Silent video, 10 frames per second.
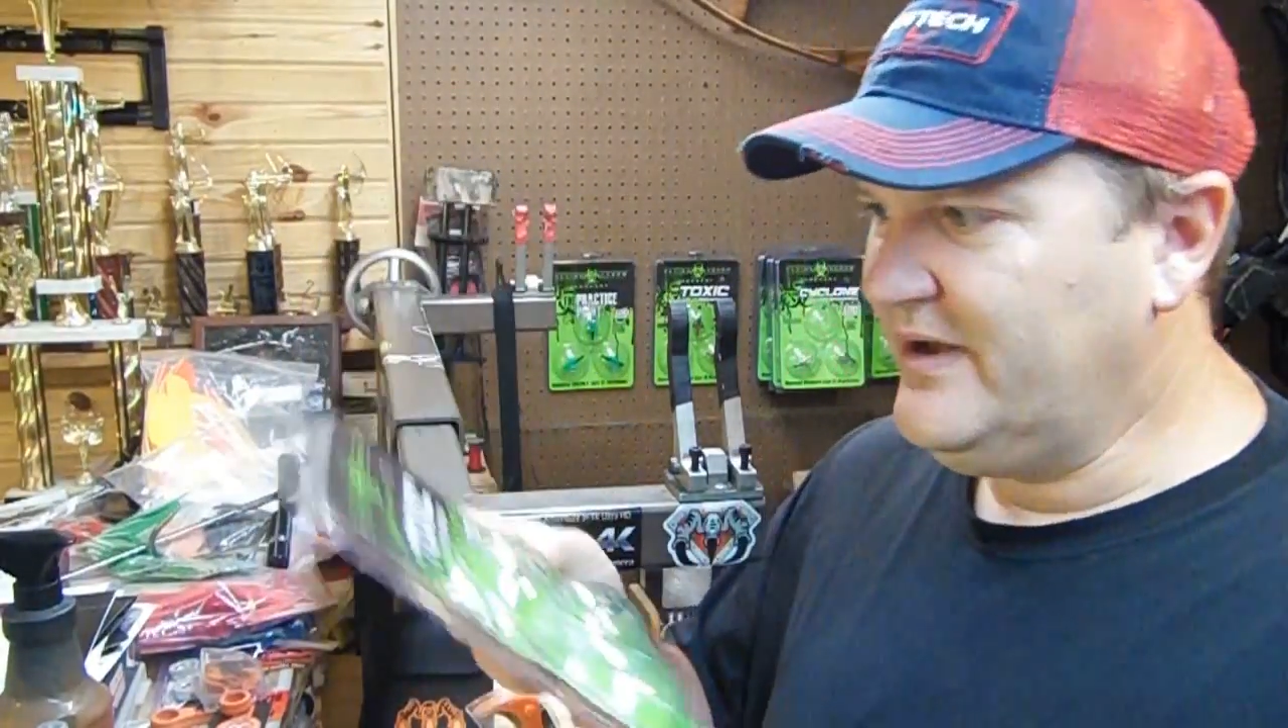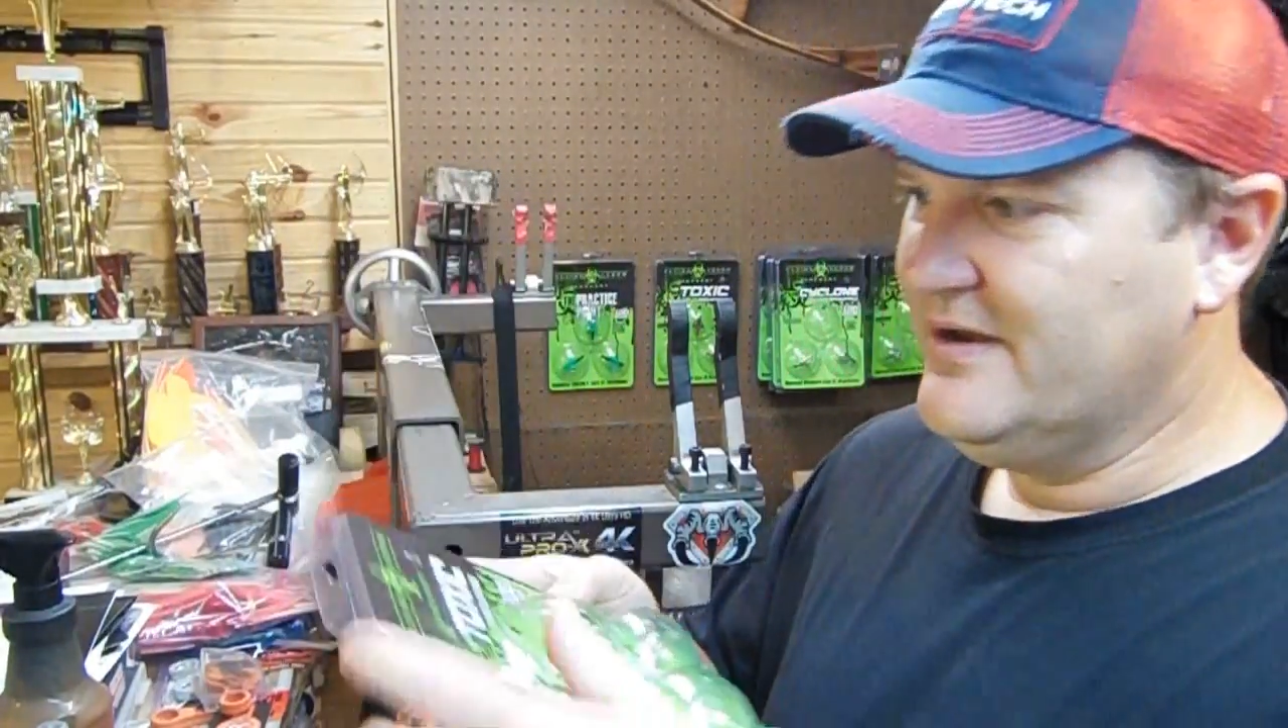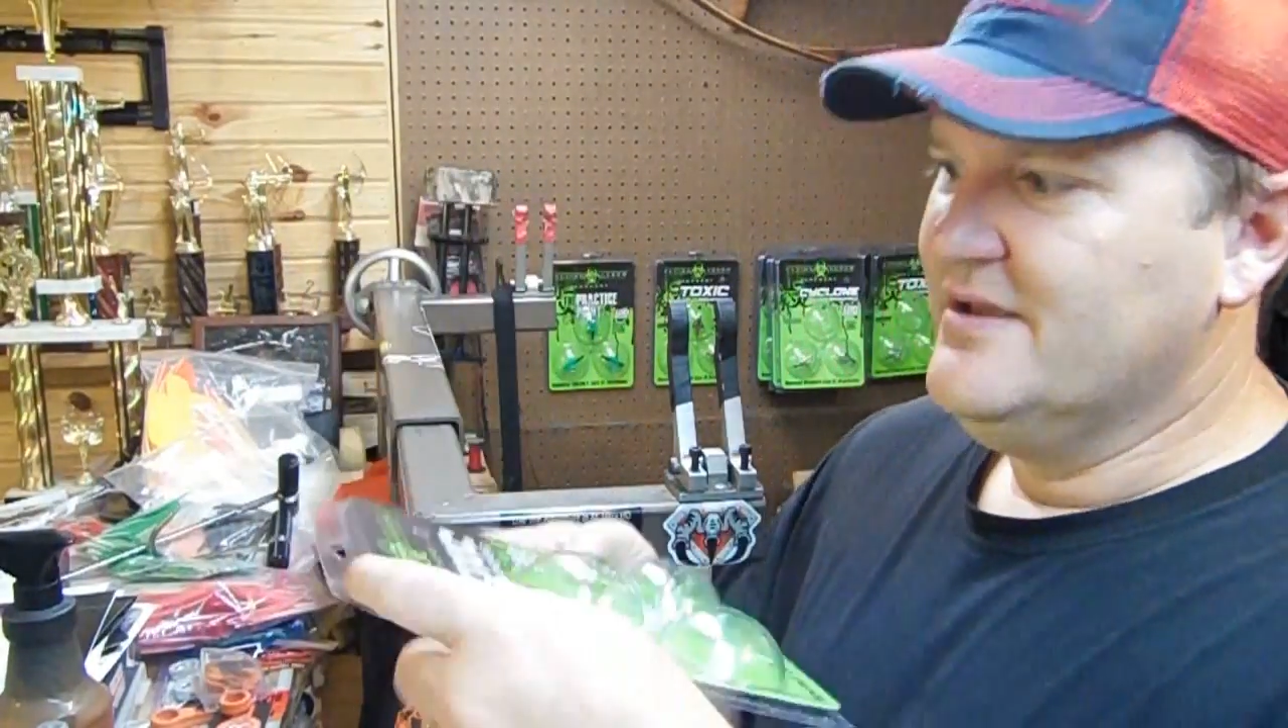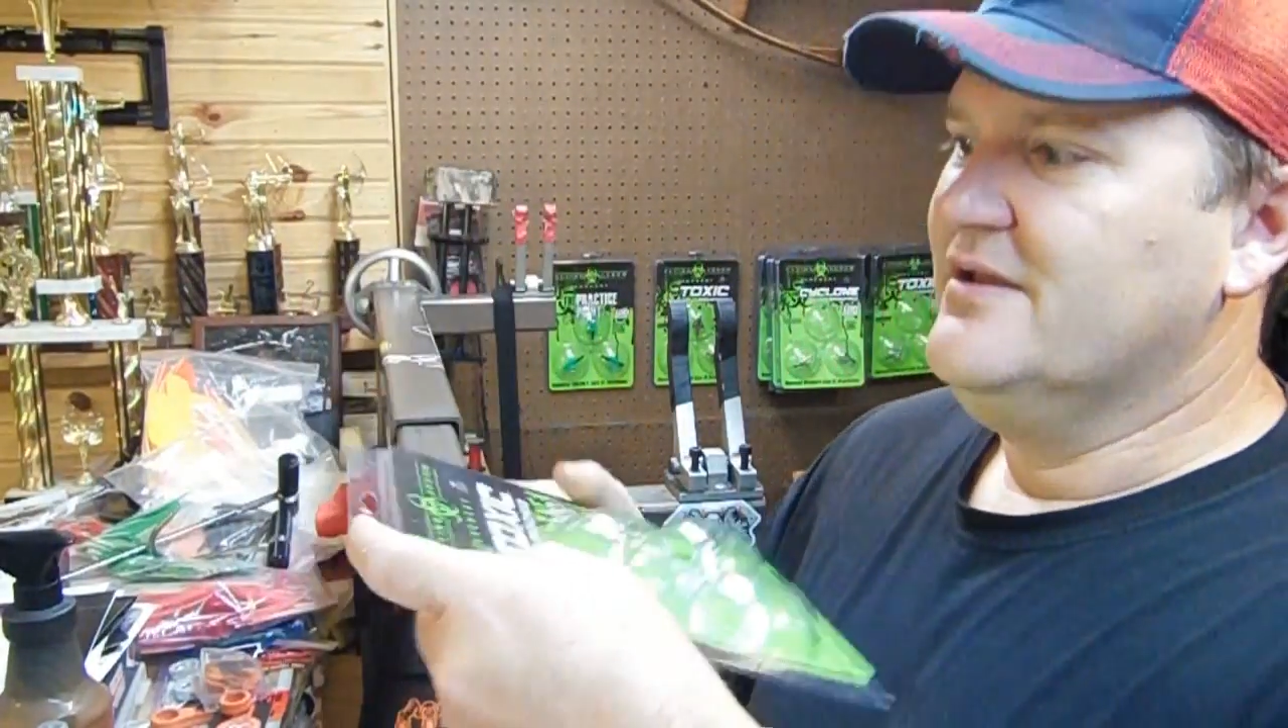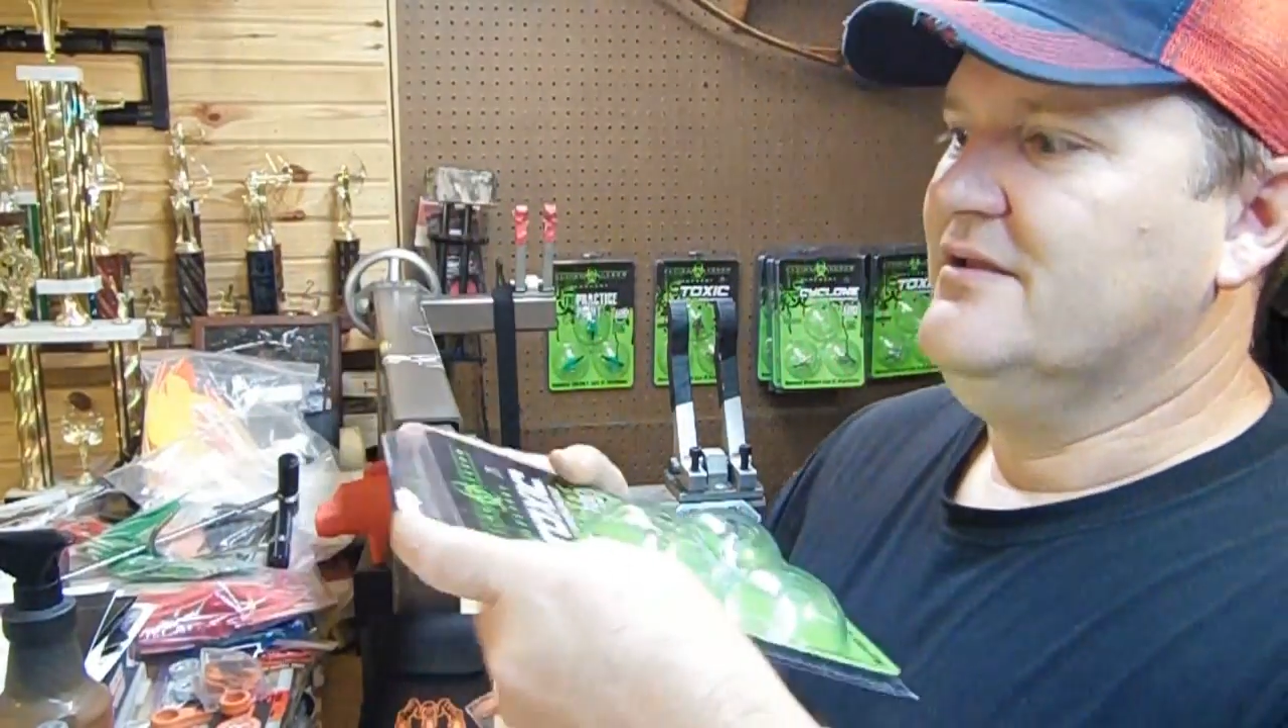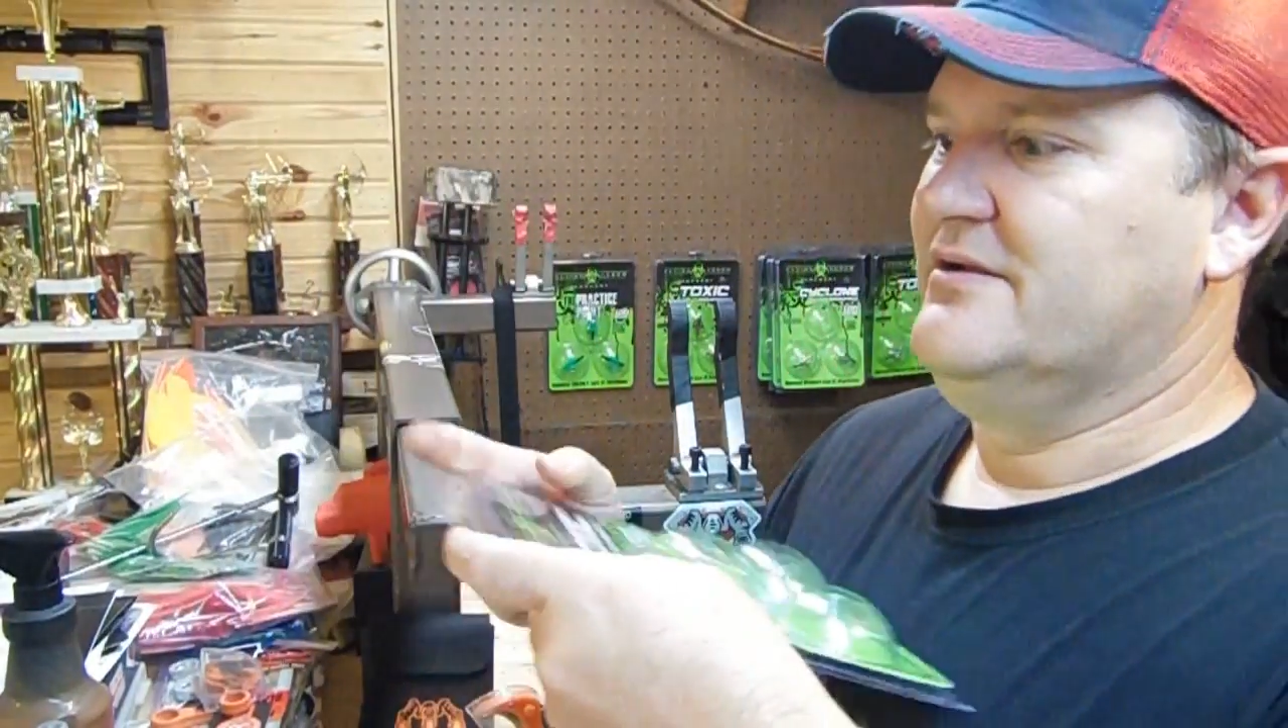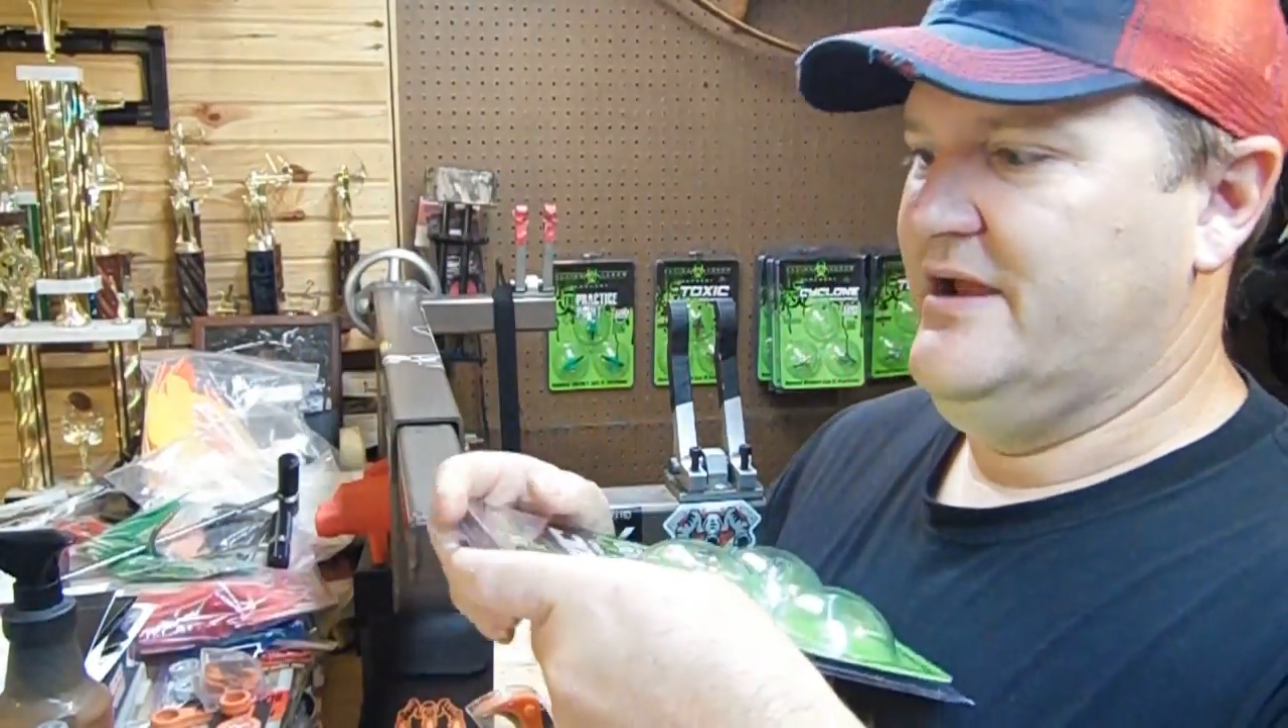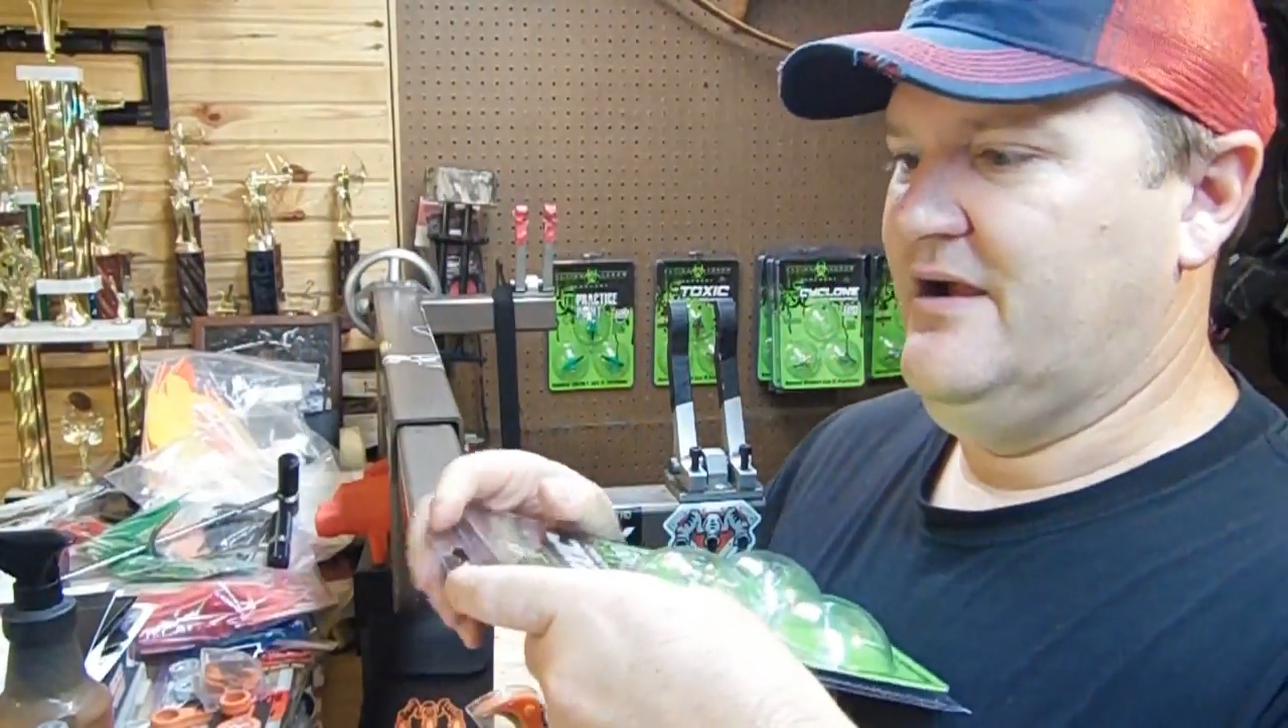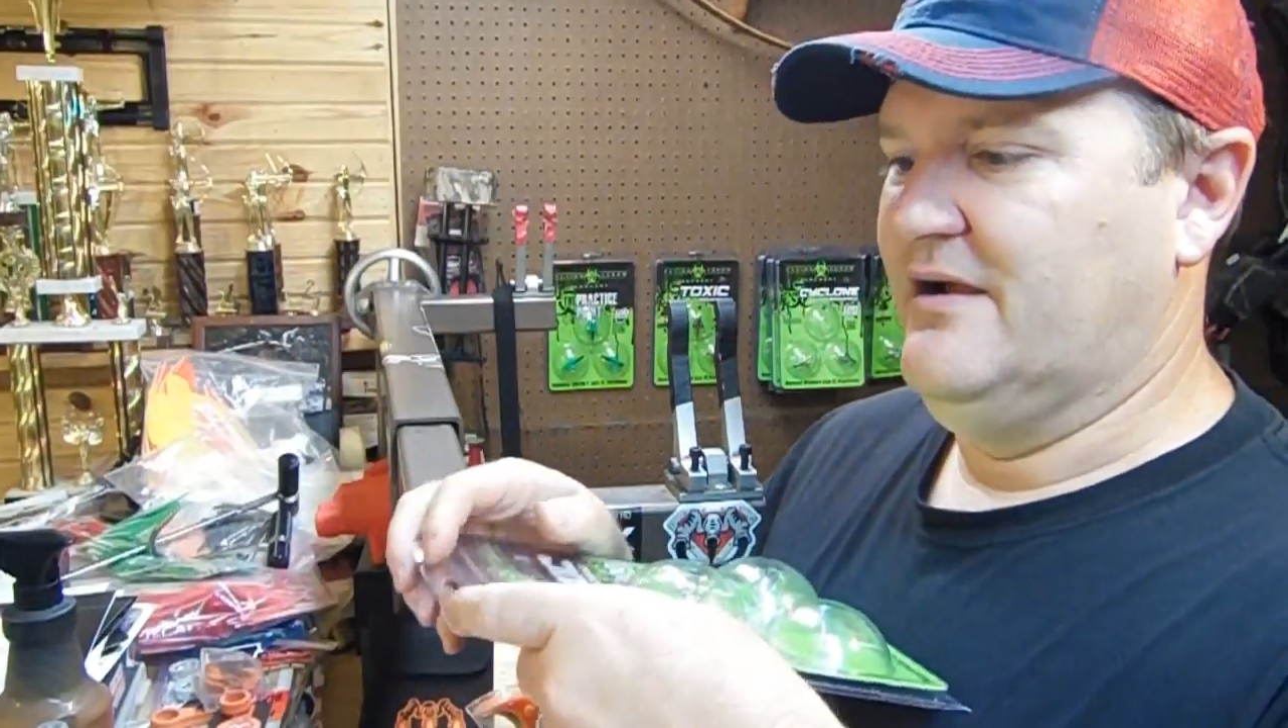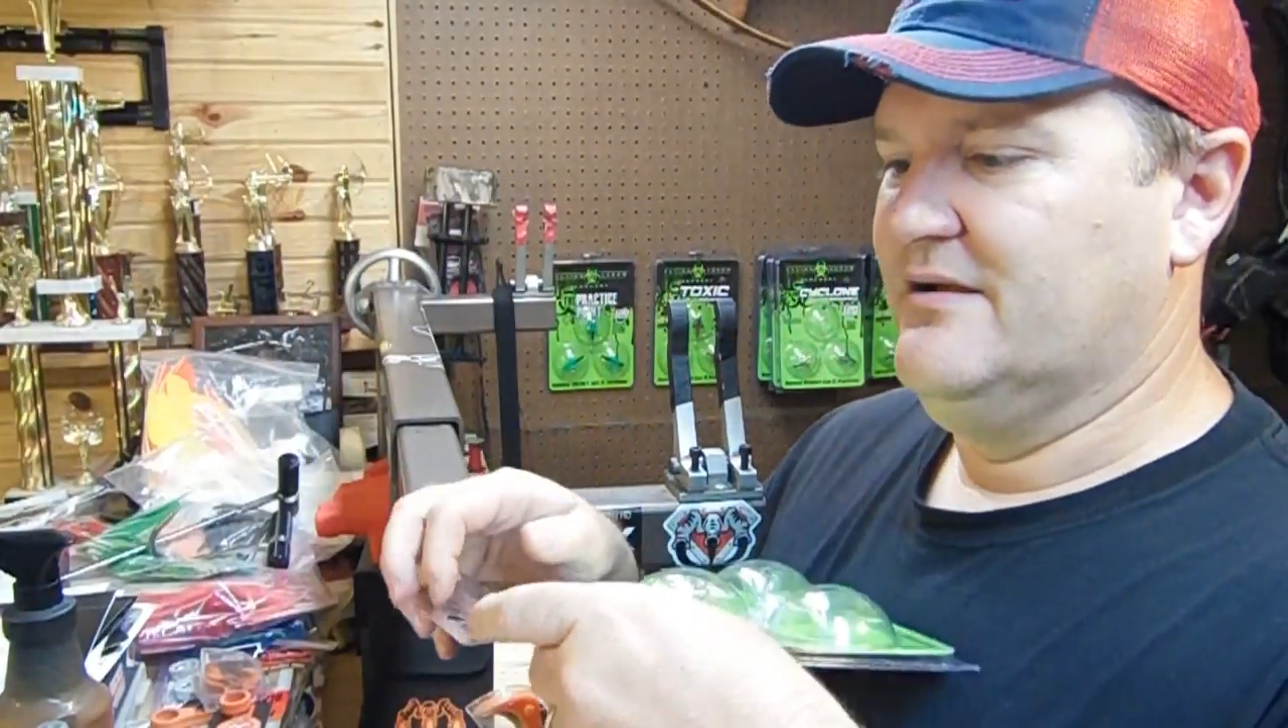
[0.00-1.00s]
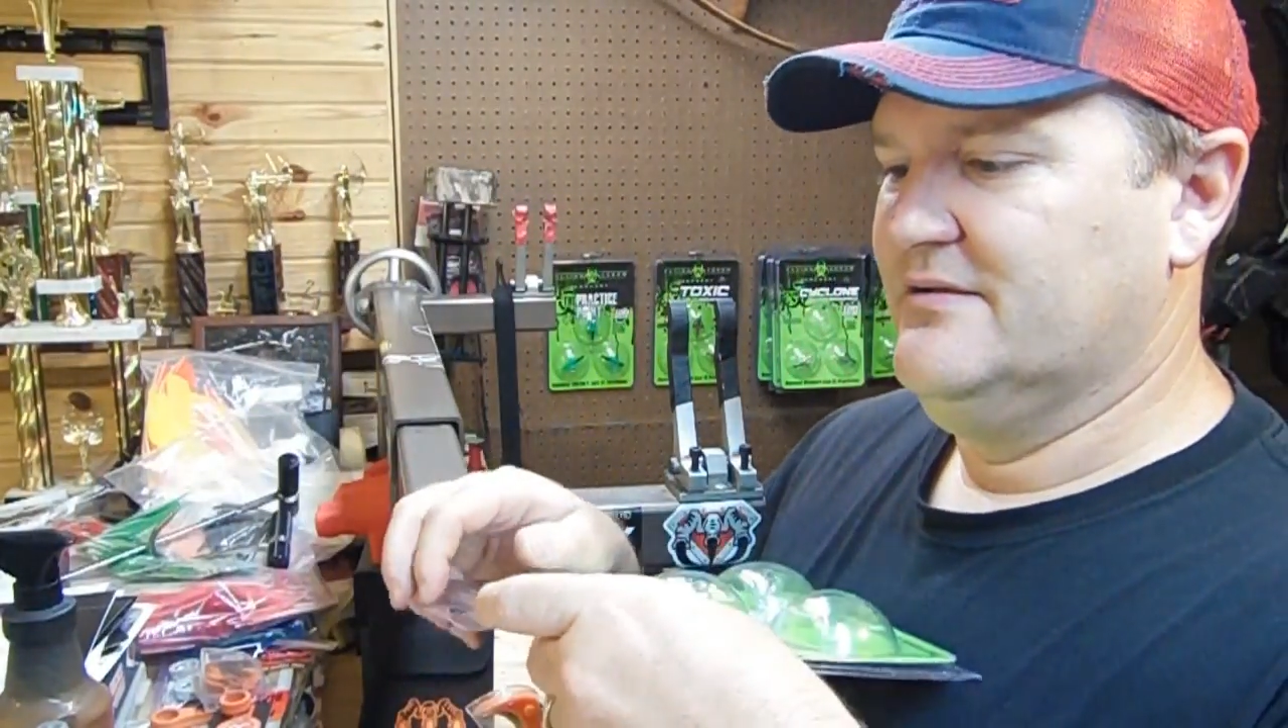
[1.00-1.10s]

it, look here,